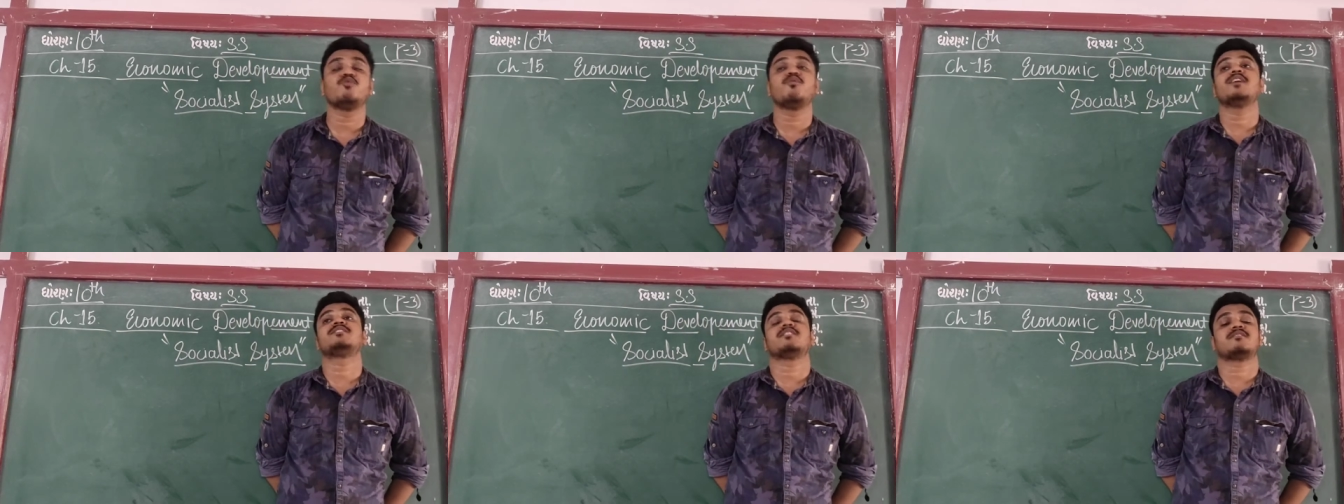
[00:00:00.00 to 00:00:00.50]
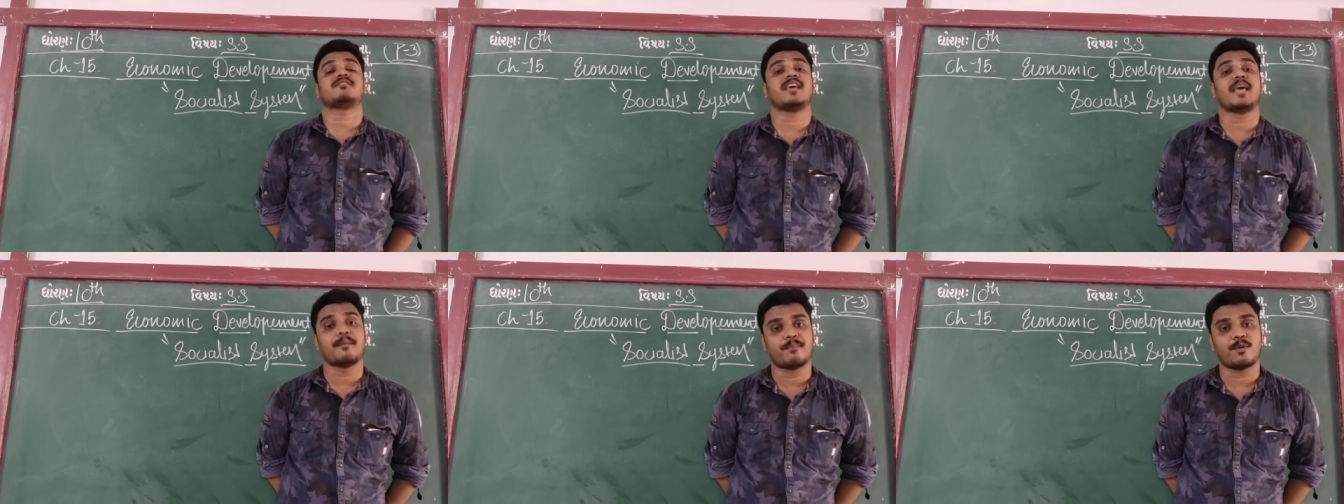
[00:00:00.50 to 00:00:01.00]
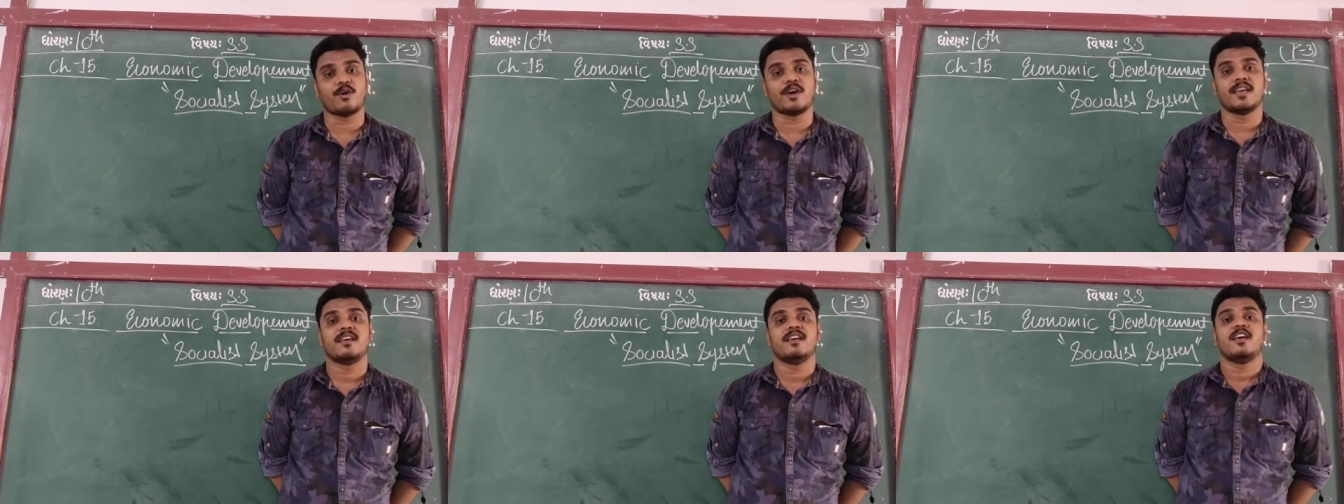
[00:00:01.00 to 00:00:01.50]
You are just an
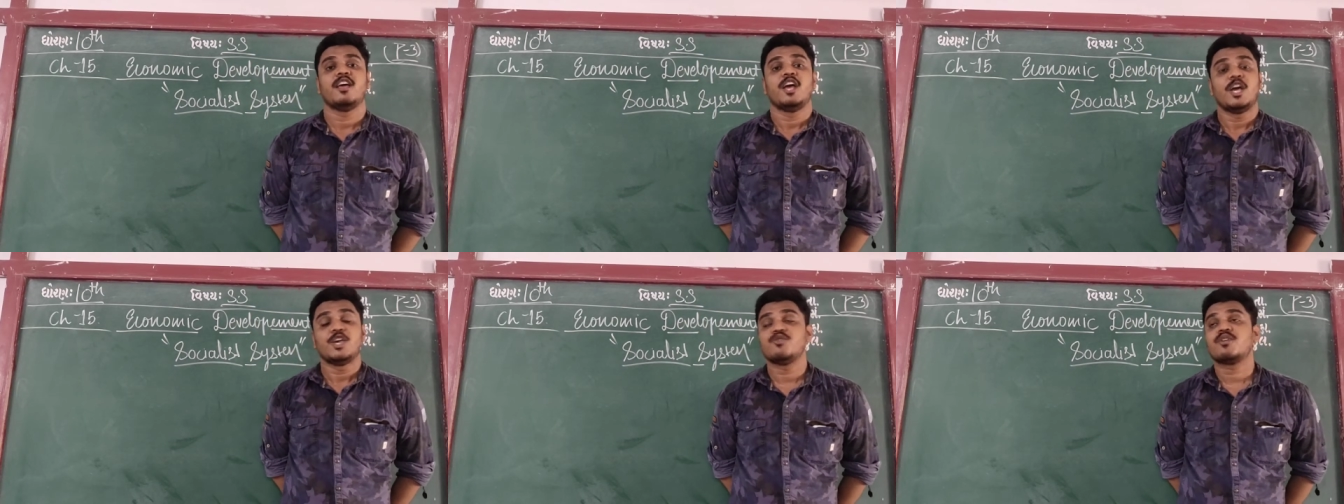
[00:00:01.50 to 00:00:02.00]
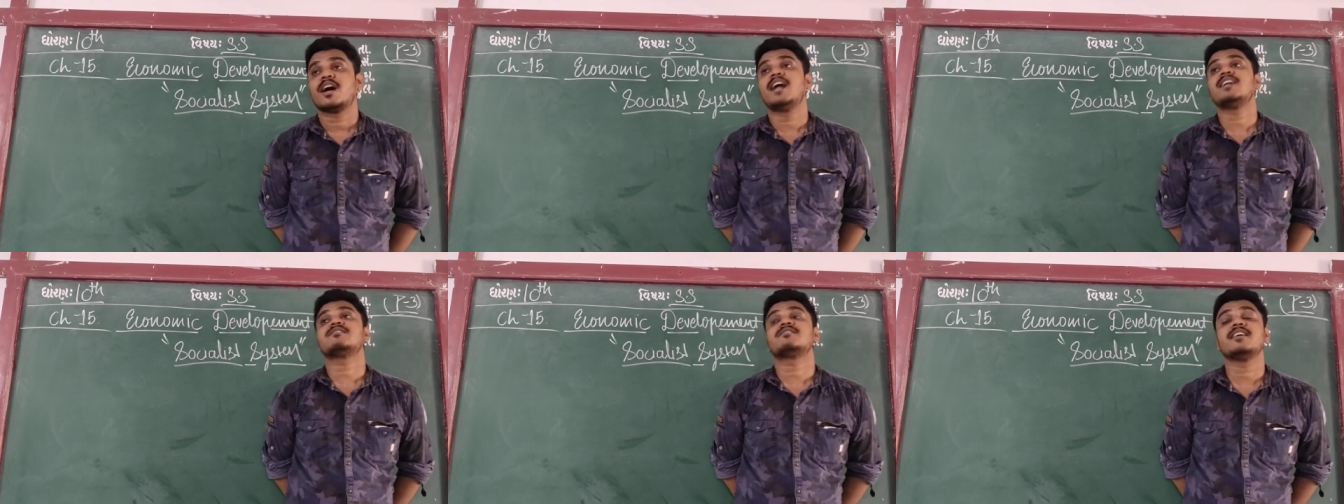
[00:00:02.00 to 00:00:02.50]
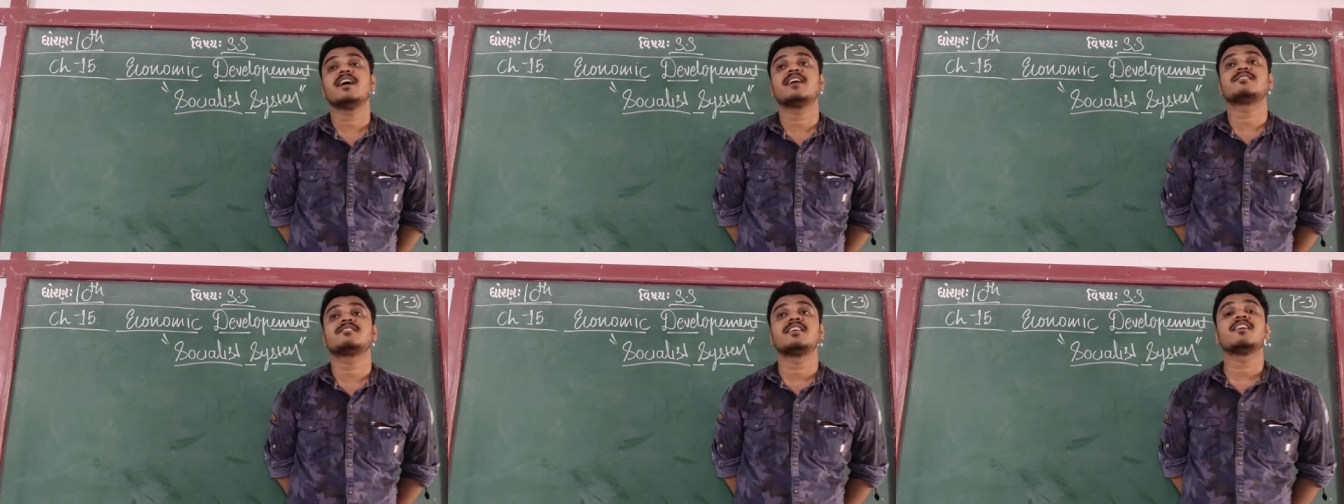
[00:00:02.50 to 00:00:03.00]
employee. You can't say
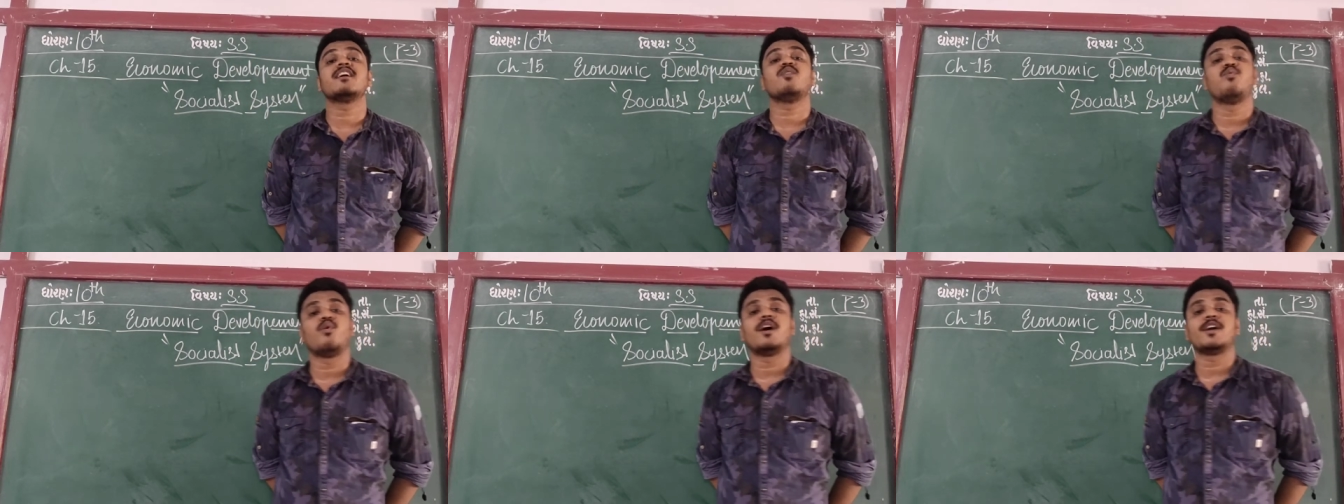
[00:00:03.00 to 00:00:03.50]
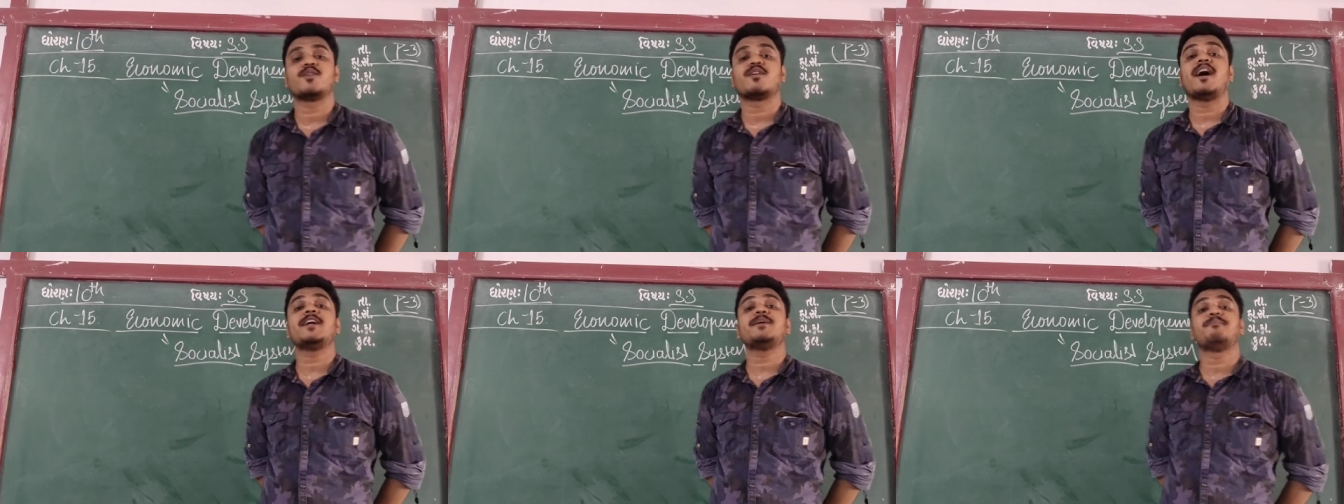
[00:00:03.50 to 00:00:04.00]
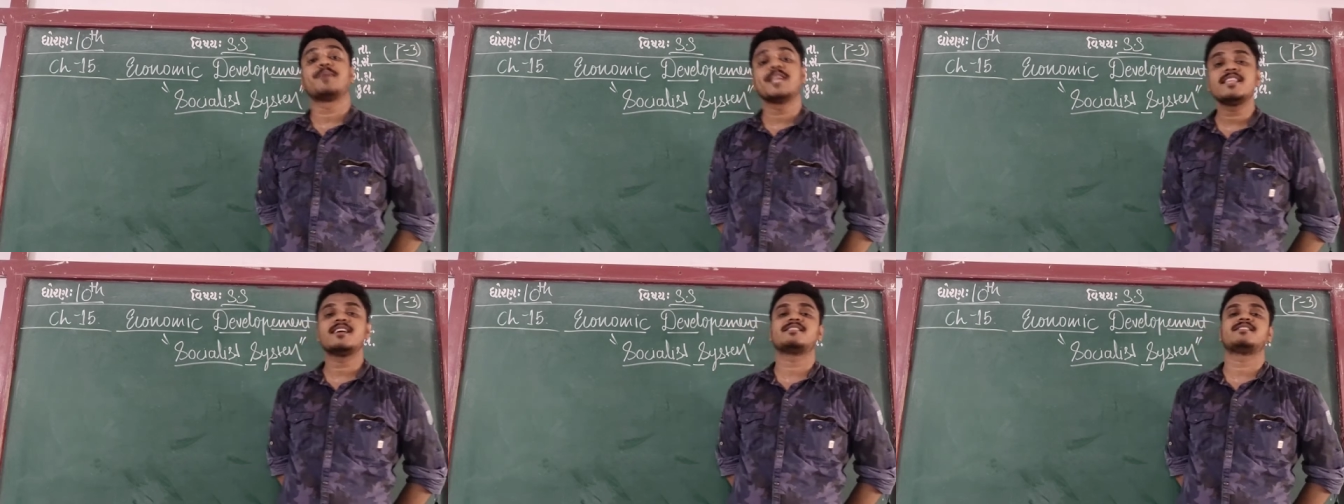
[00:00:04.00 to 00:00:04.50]
a single word. You can't
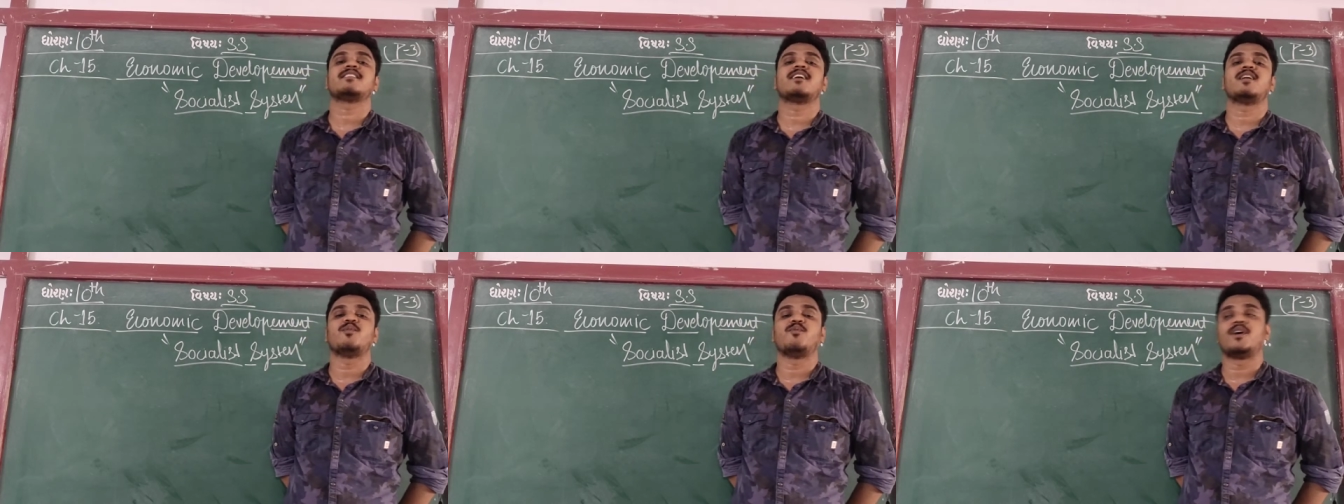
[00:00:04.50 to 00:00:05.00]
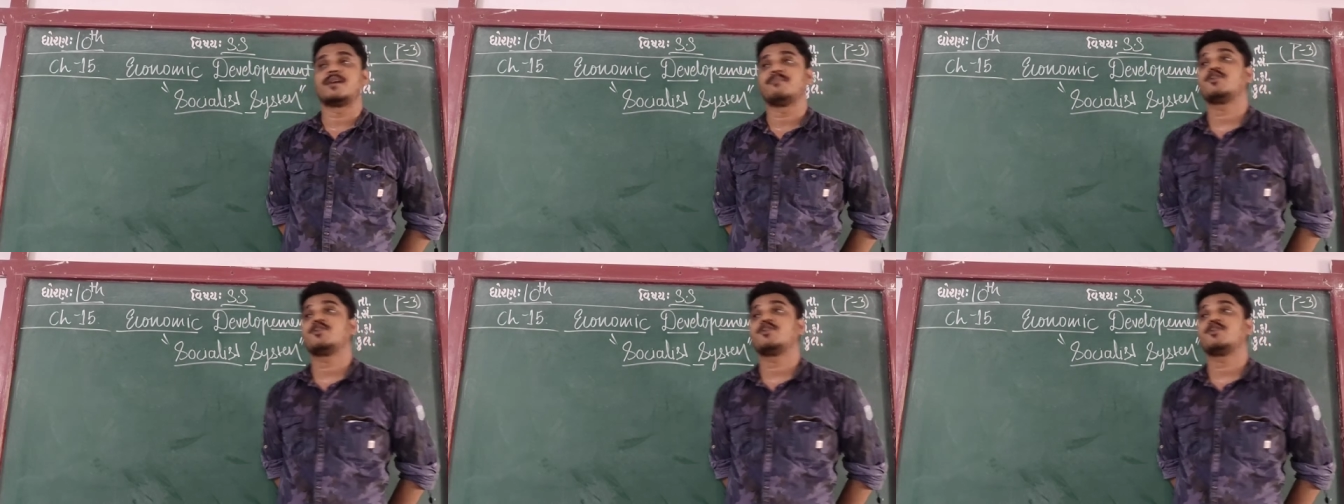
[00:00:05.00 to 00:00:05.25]
breathe a single word